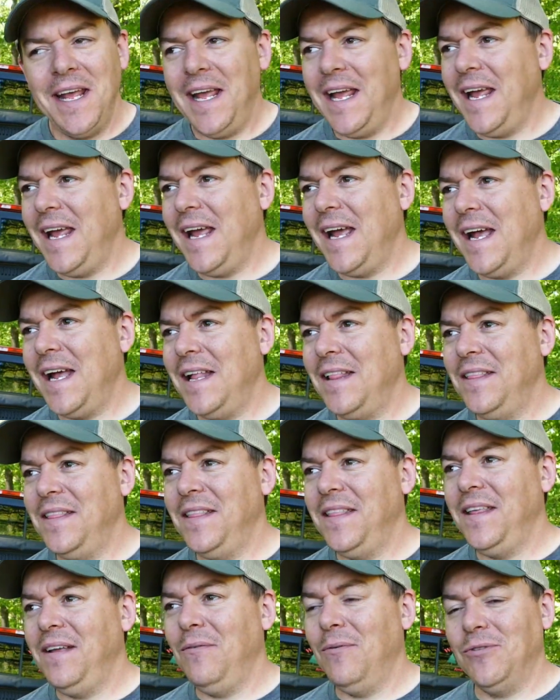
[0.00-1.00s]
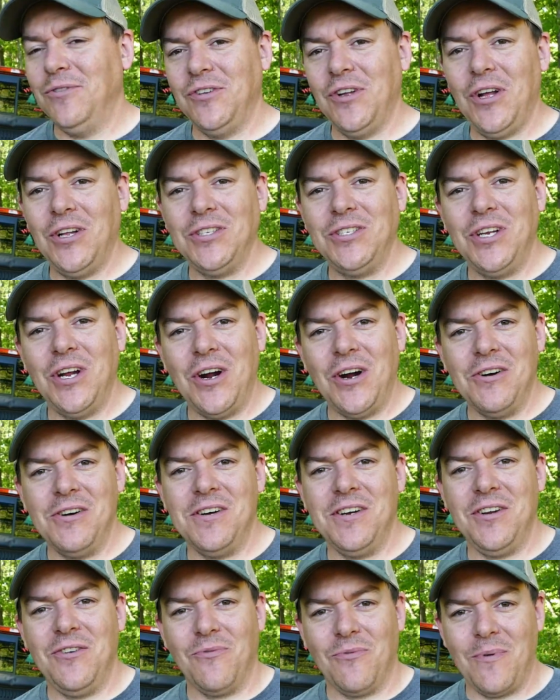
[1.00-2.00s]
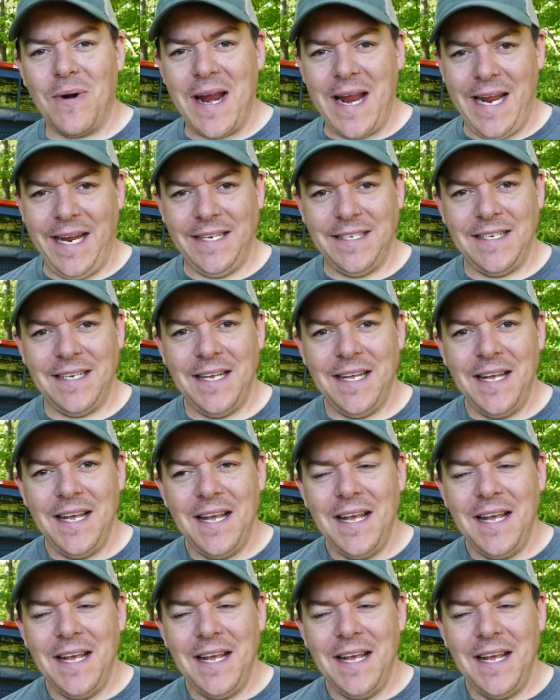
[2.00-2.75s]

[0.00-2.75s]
and the results aren't great,